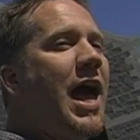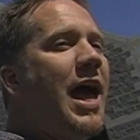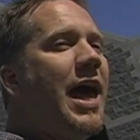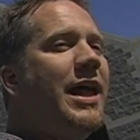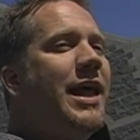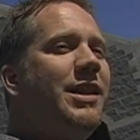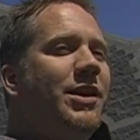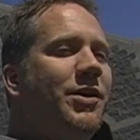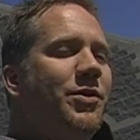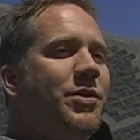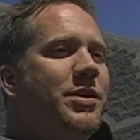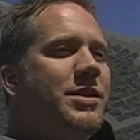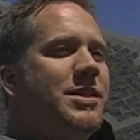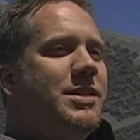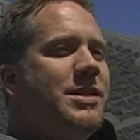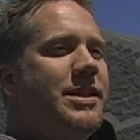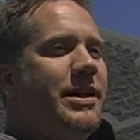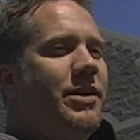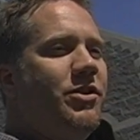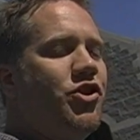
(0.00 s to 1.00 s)
Hello, this is
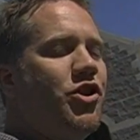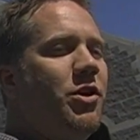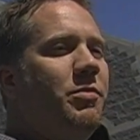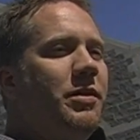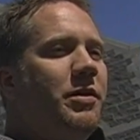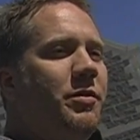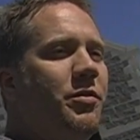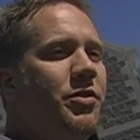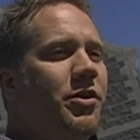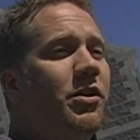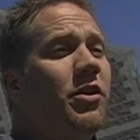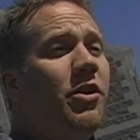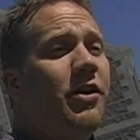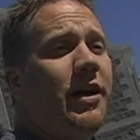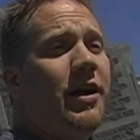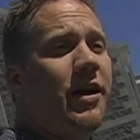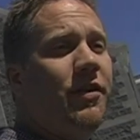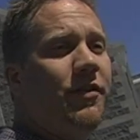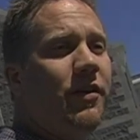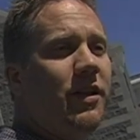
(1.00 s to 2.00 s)
Dale Chumbley with the Clark
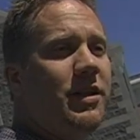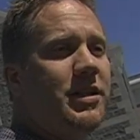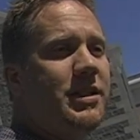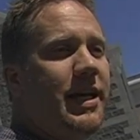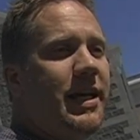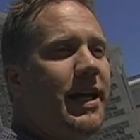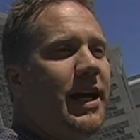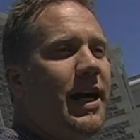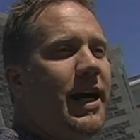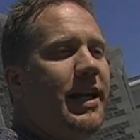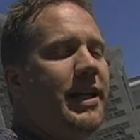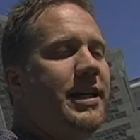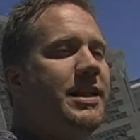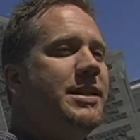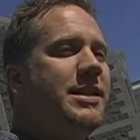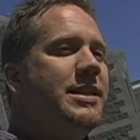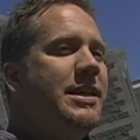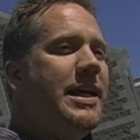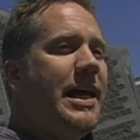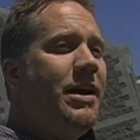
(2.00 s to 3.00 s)
County Real Estate Guide, and
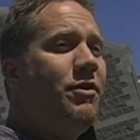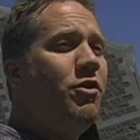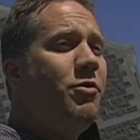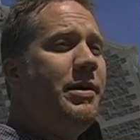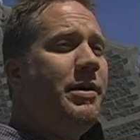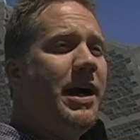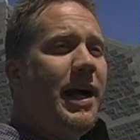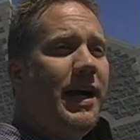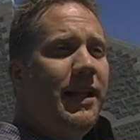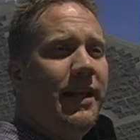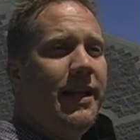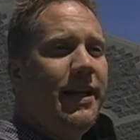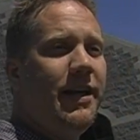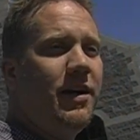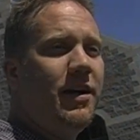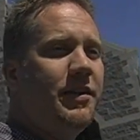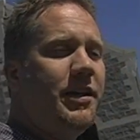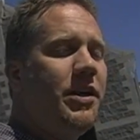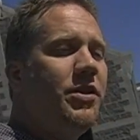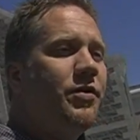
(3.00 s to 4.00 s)
today I will be highlighting
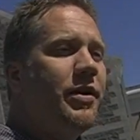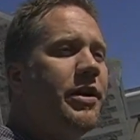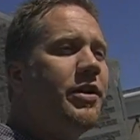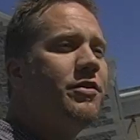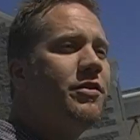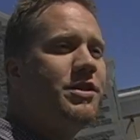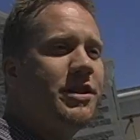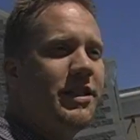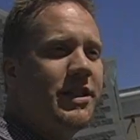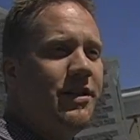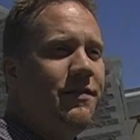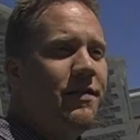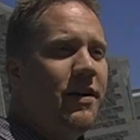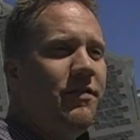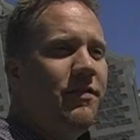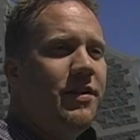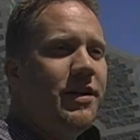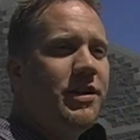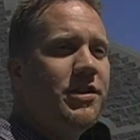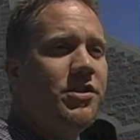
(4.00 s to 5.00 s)
on the 365
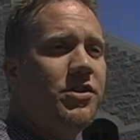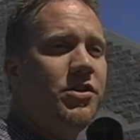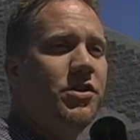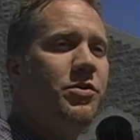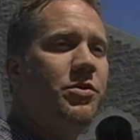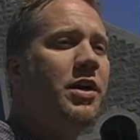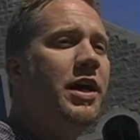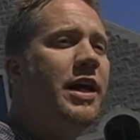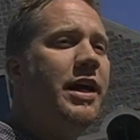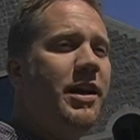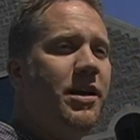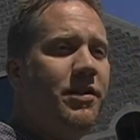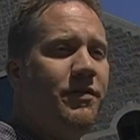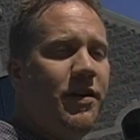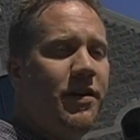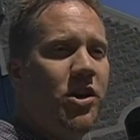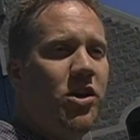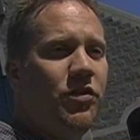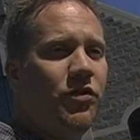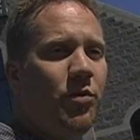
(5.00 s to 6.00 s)
things to do in
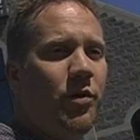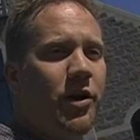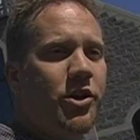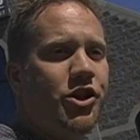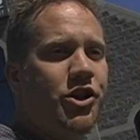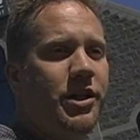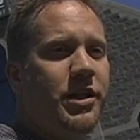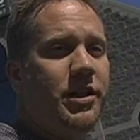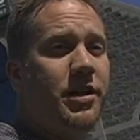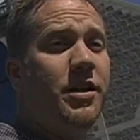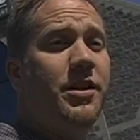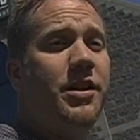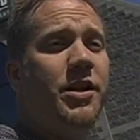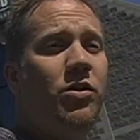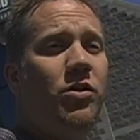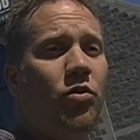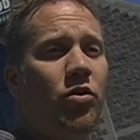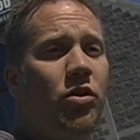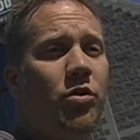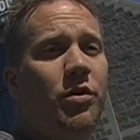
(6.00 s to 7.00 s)
Vancouver, Washington, the
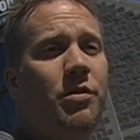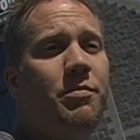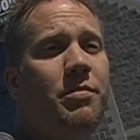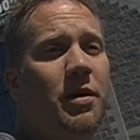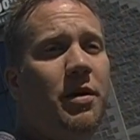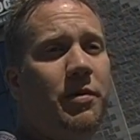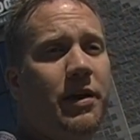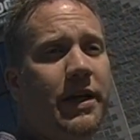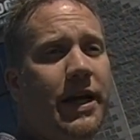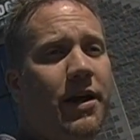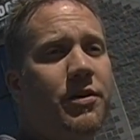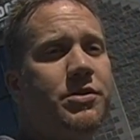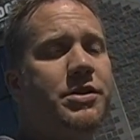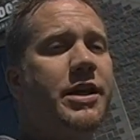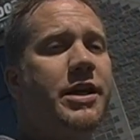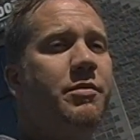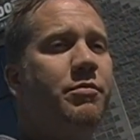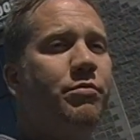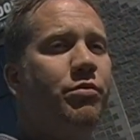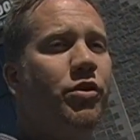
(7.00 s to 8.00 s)
Laurelwood Public House
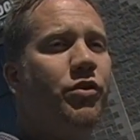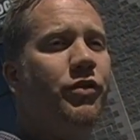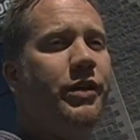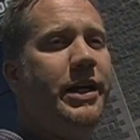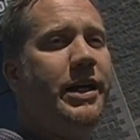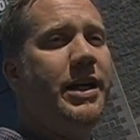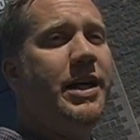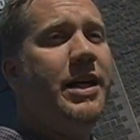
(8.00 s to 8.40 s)
and Brewery.